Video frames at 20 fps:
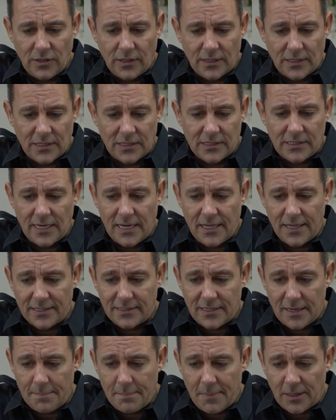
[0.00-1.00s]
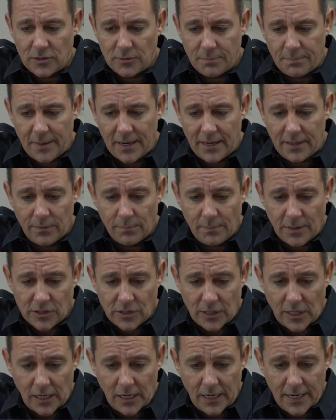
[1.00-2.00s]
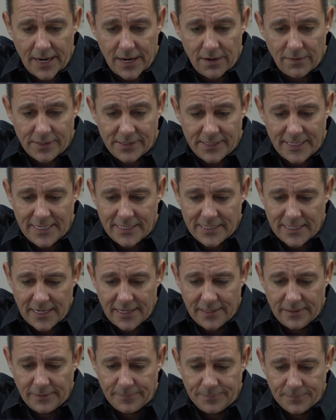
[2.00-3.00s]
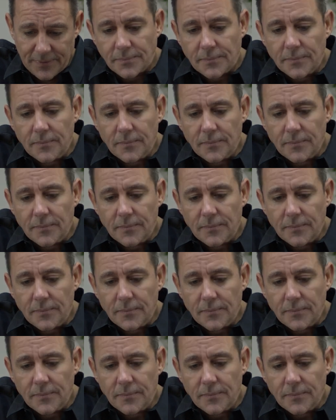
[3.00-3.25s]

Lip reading: You can see this in much better, much clearer detail.